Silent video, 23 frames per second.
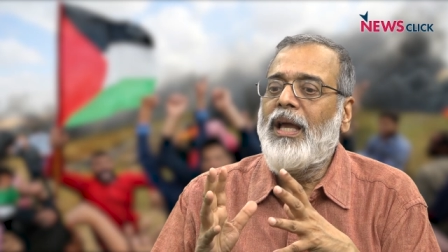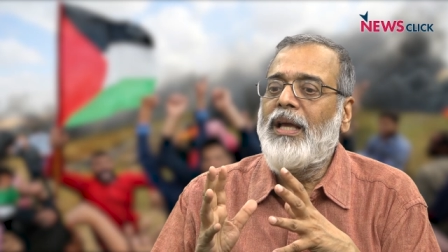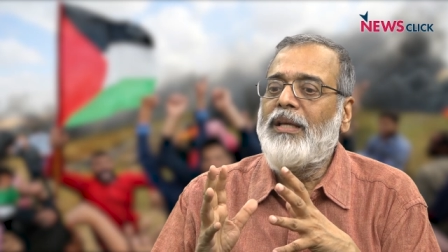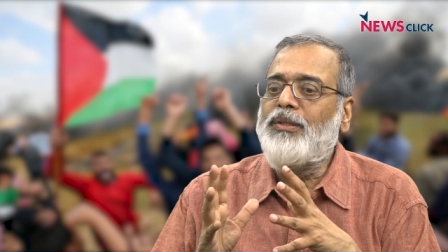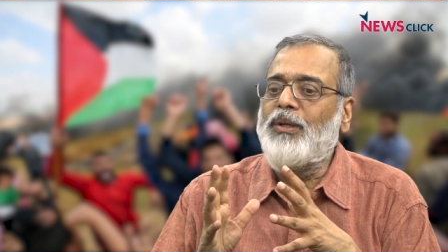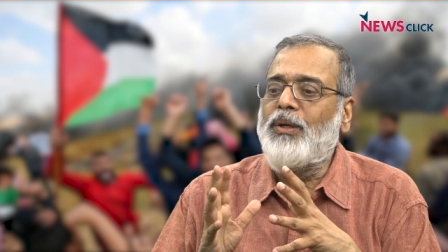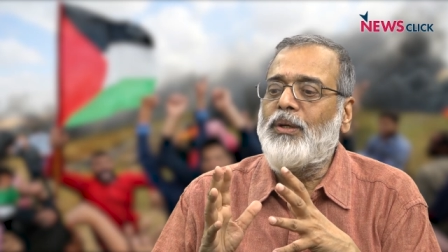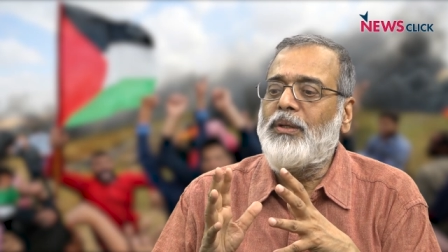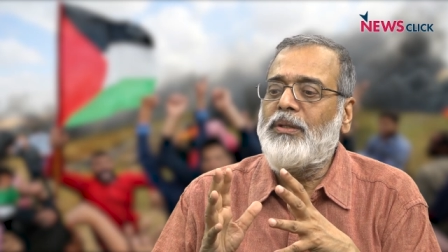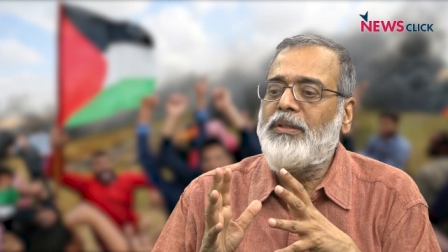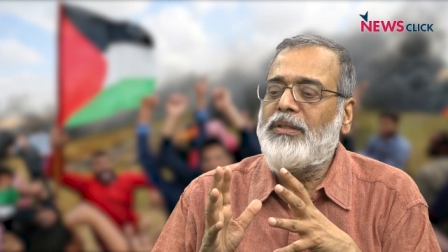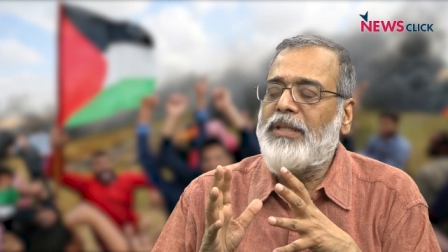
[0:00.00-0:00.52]

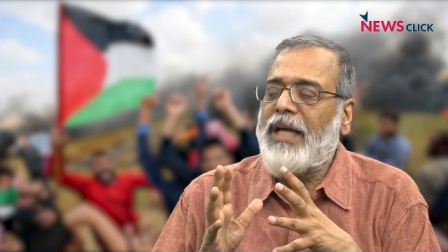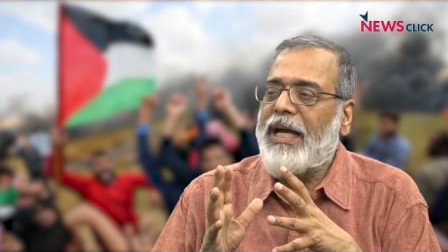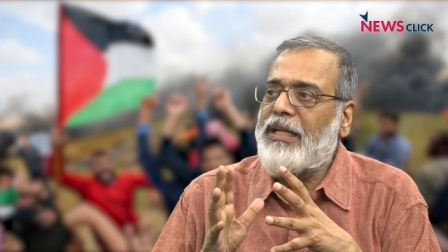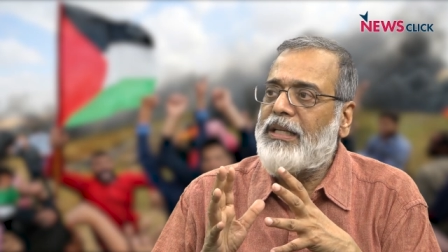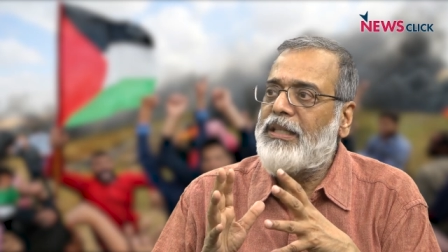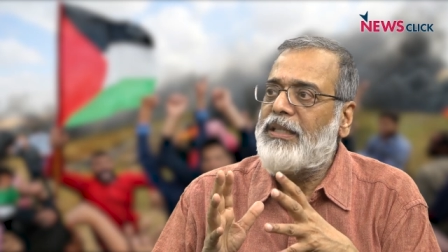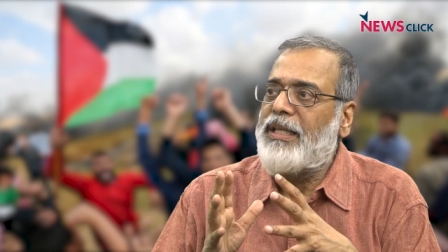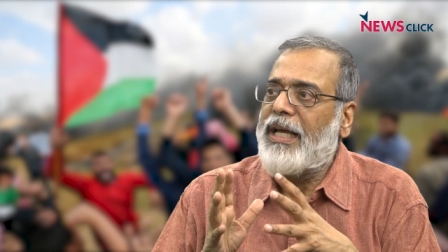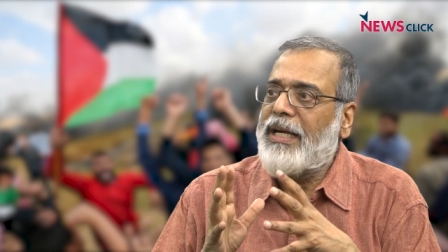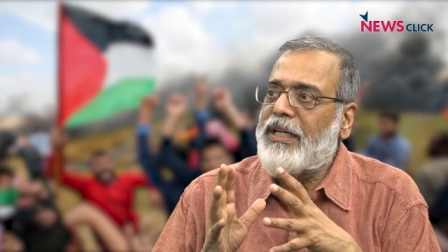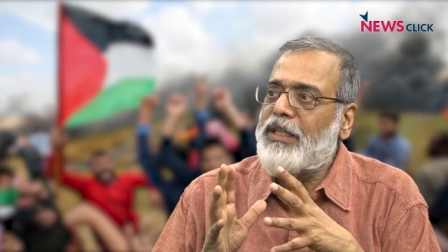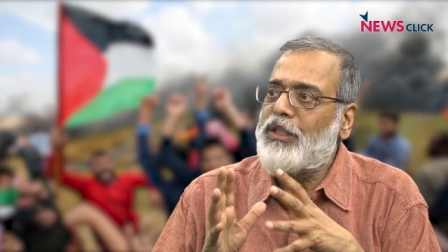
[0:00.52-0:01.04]
So
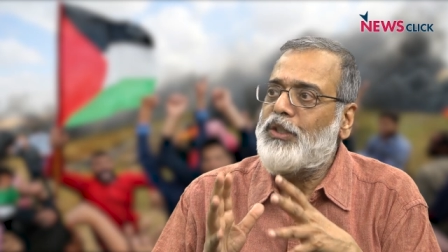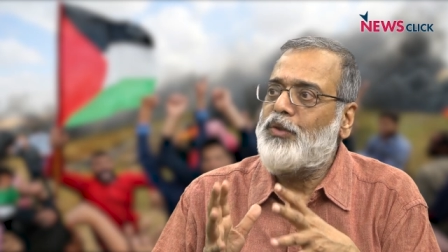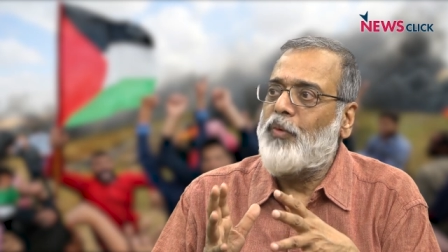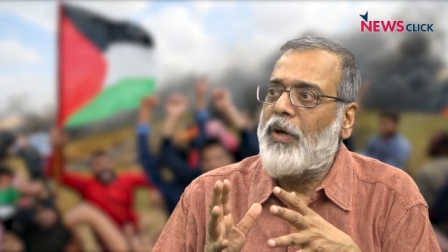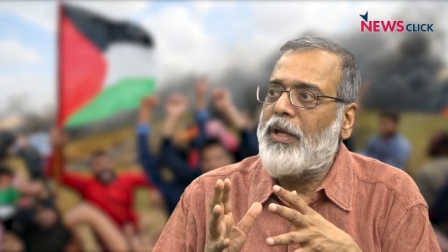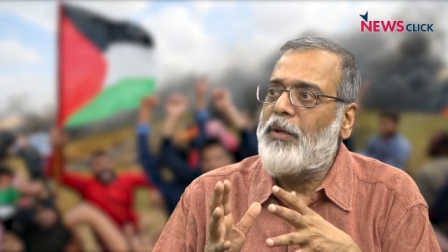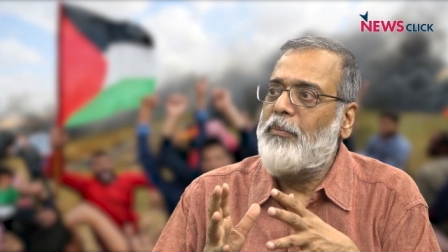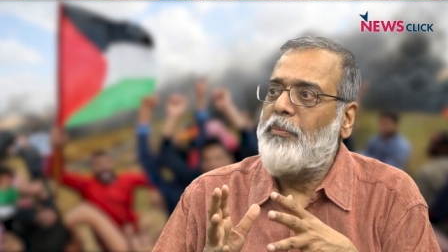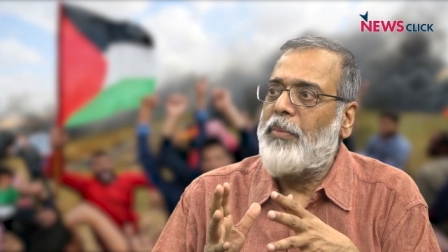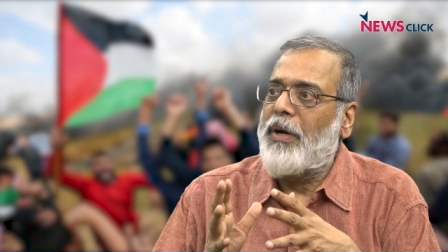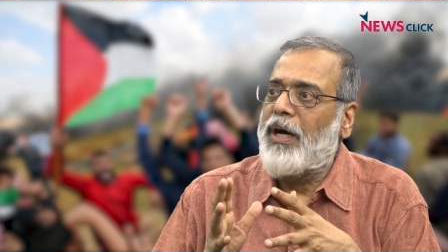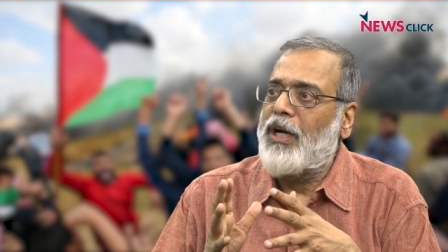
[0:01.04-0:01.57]
that is
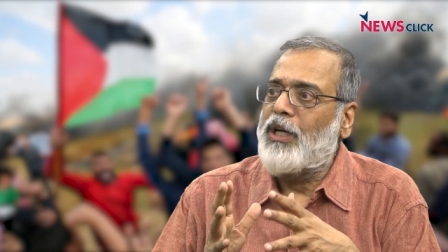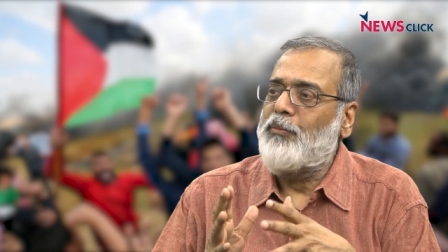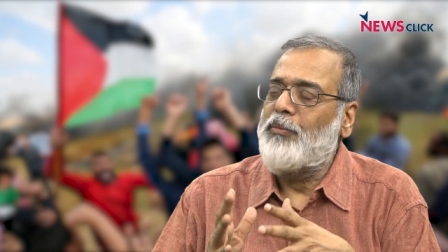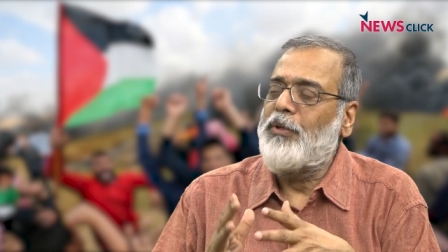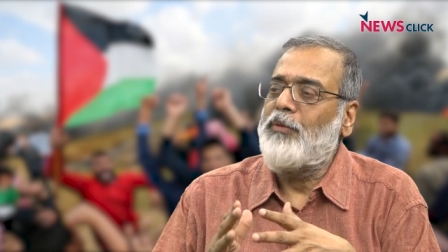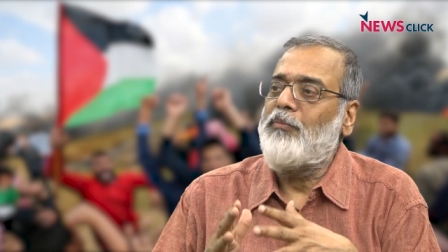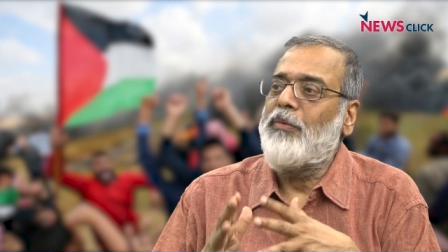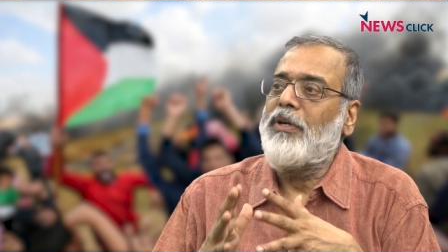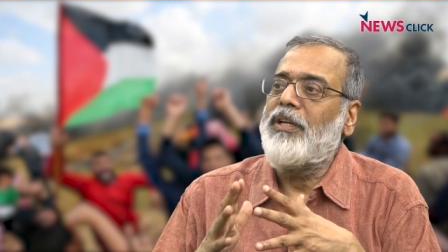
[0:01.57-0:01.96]
one part of it.